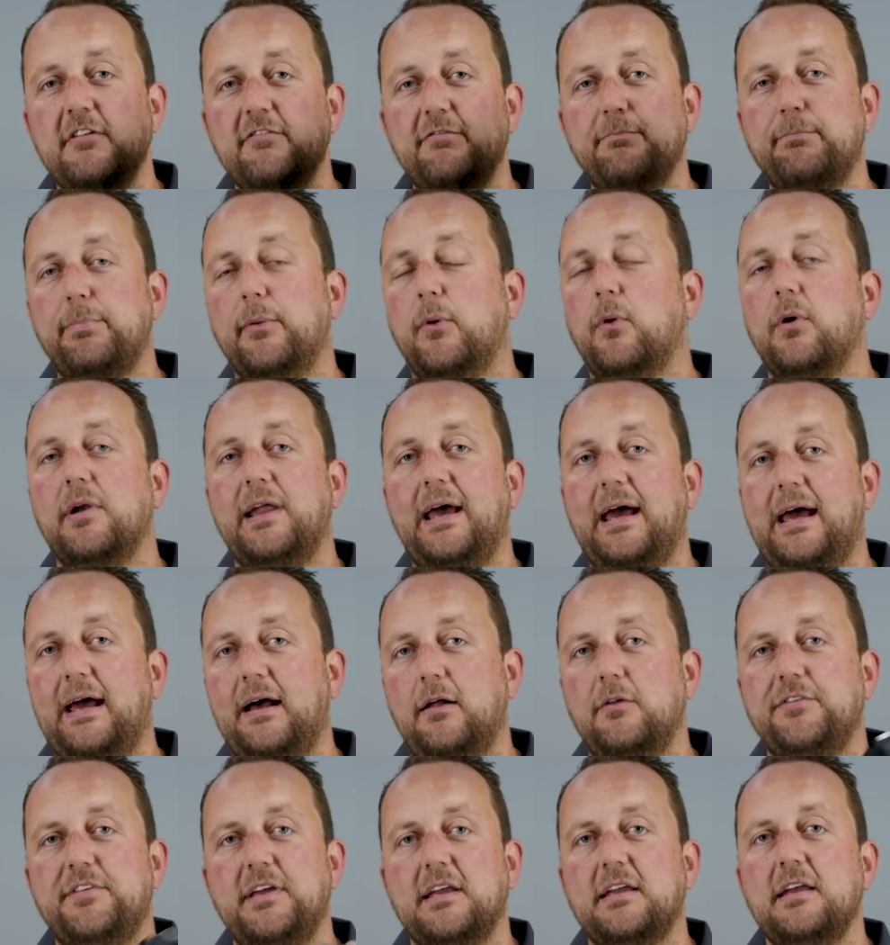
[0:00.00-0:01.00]
If you've bought a
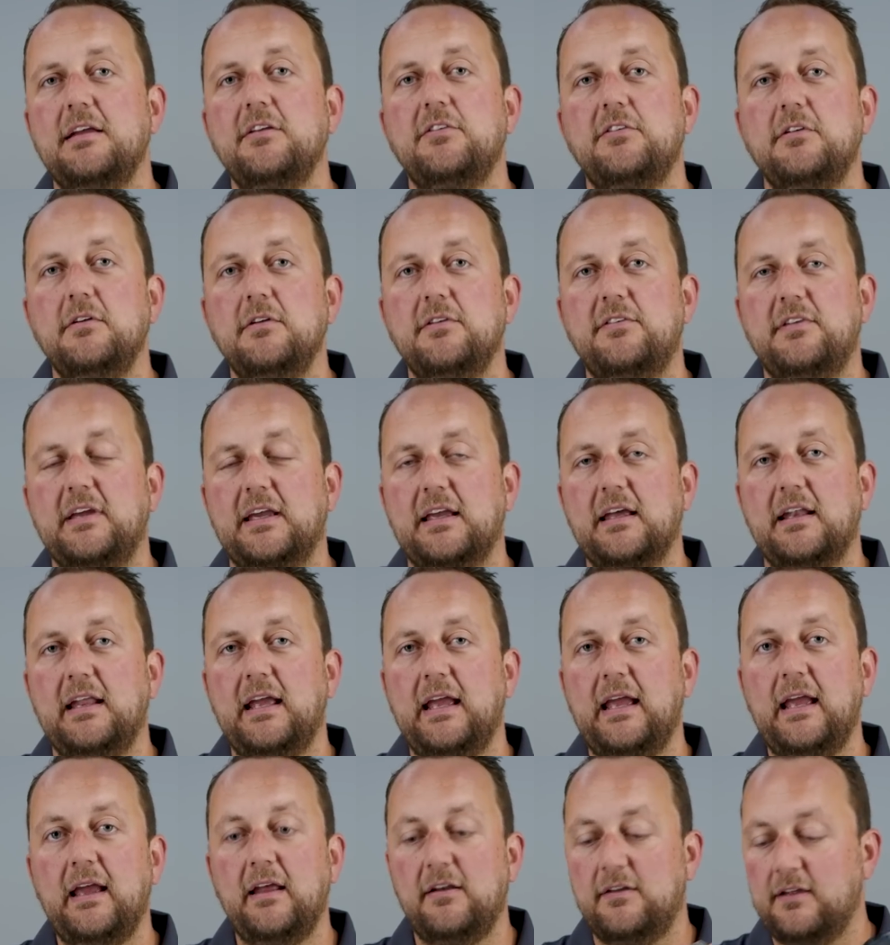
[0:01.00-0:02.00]
Haltech ECU
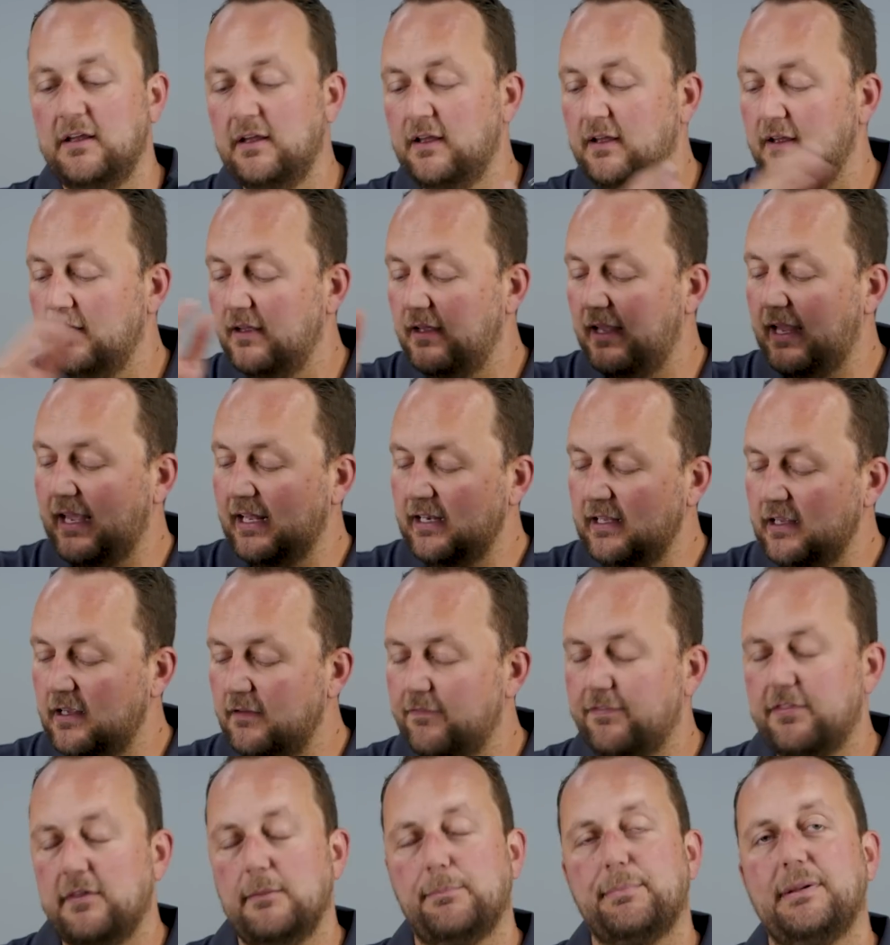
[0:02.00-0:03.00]
secondhand, any
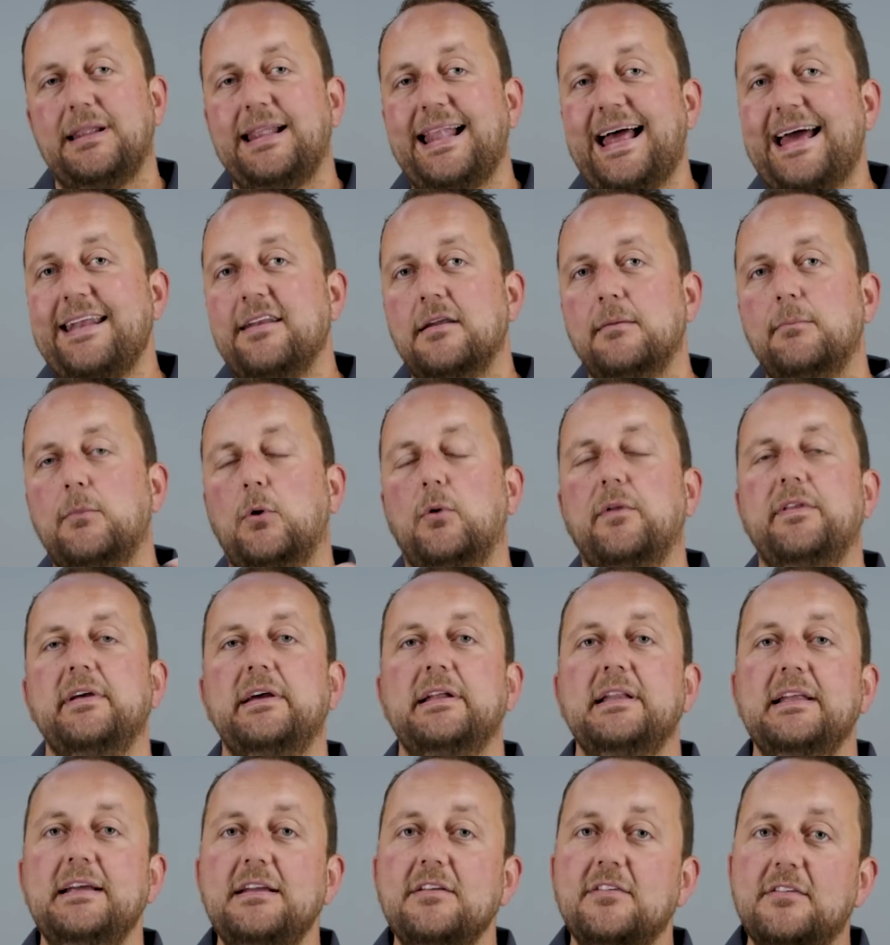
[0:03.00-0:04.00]
of the Platinum or the
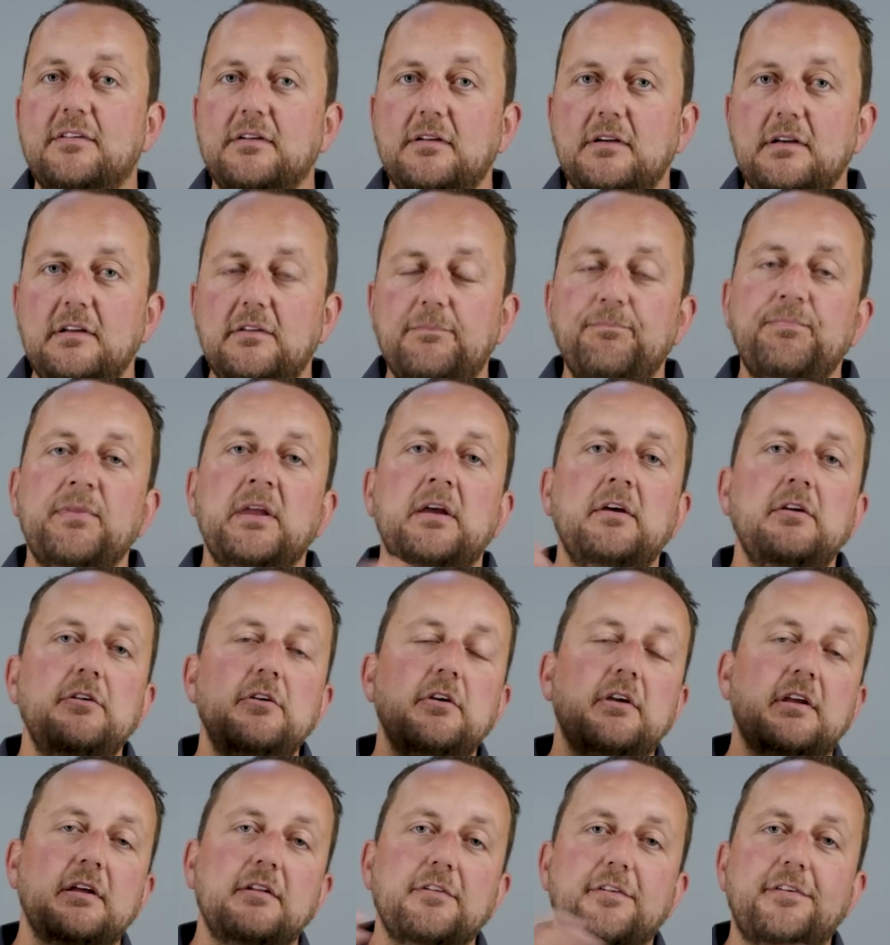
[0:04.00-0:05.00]
Elite series,
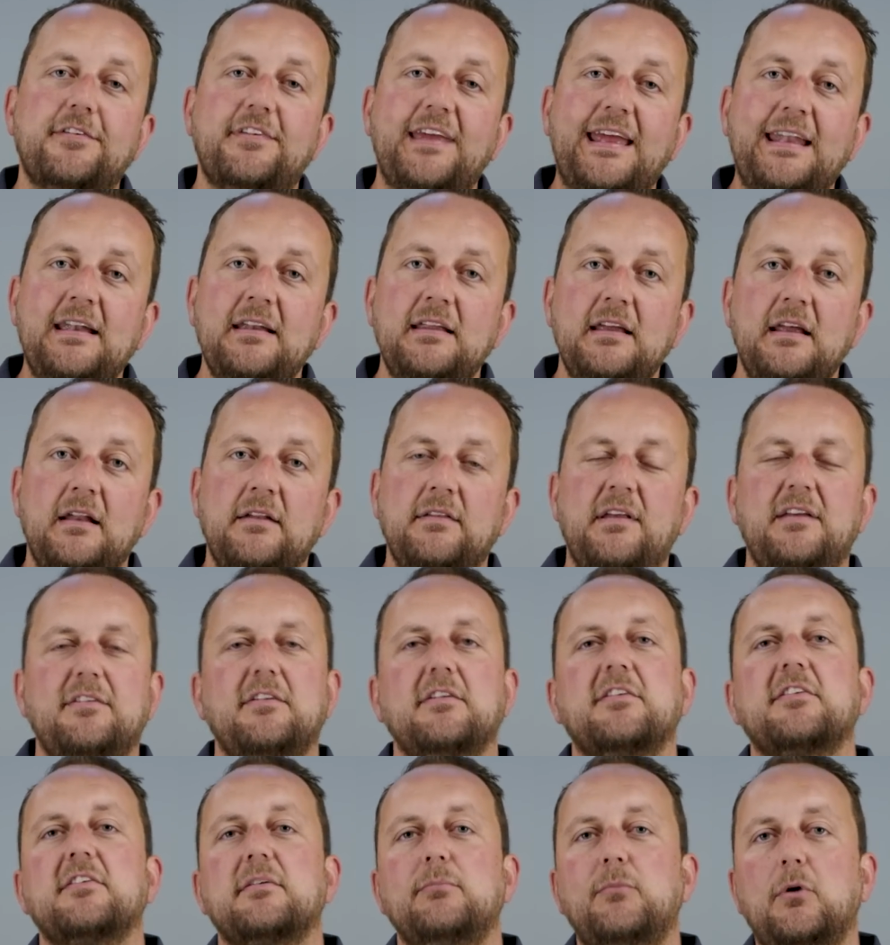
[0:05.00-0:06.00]
you can send in, there's
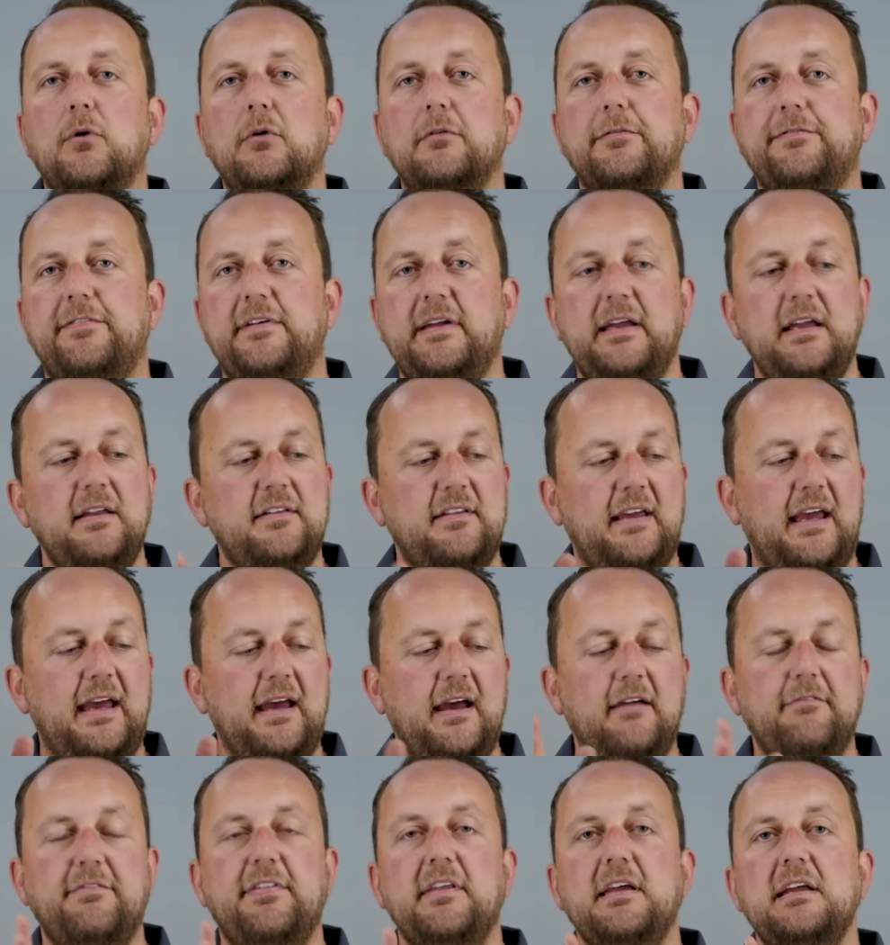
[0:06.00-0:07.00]
a small fee to
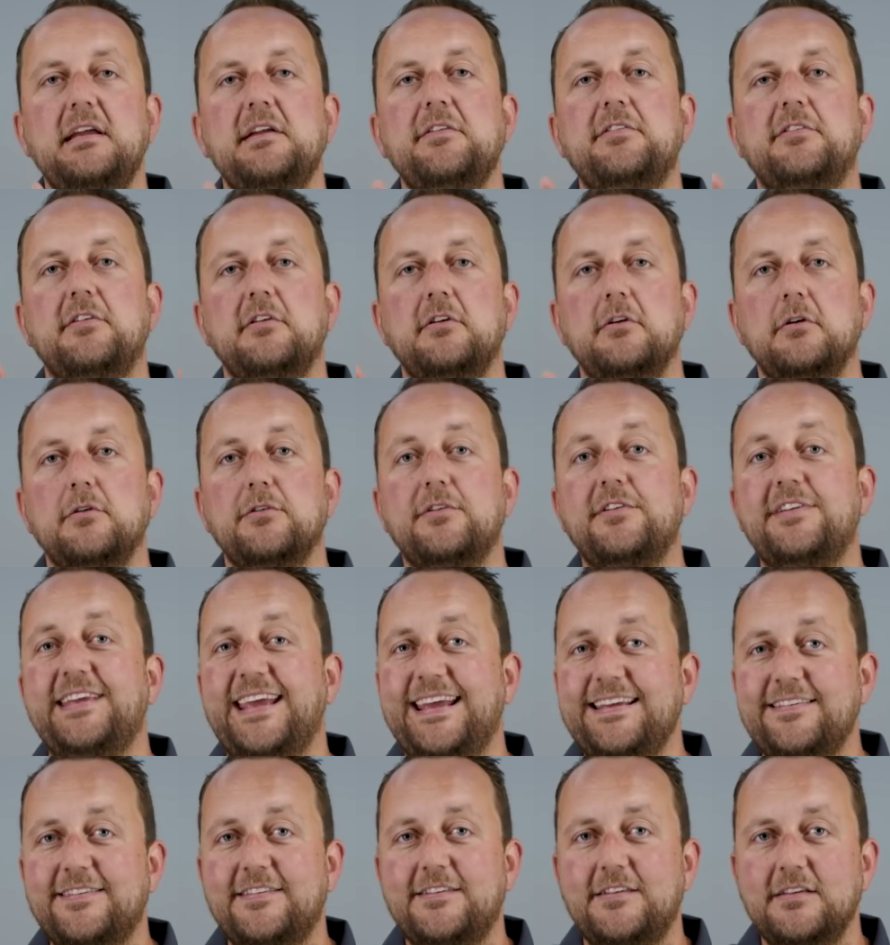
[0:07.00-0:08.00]
have the ECUs
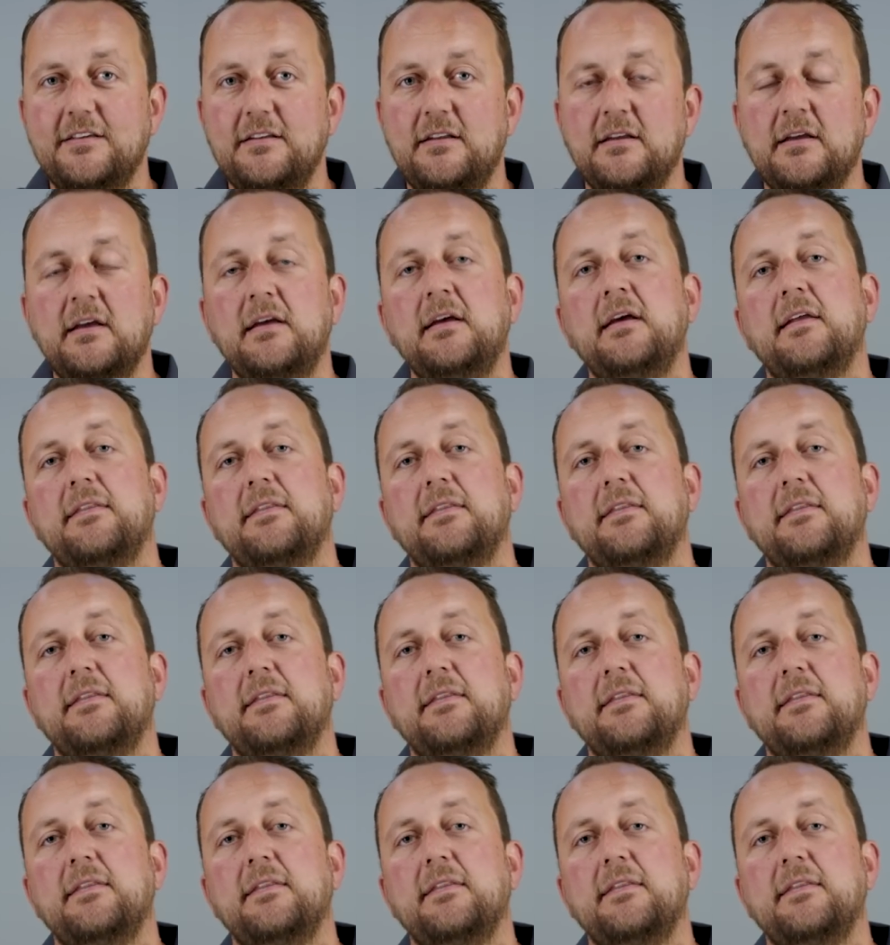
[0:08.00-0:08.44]
tested.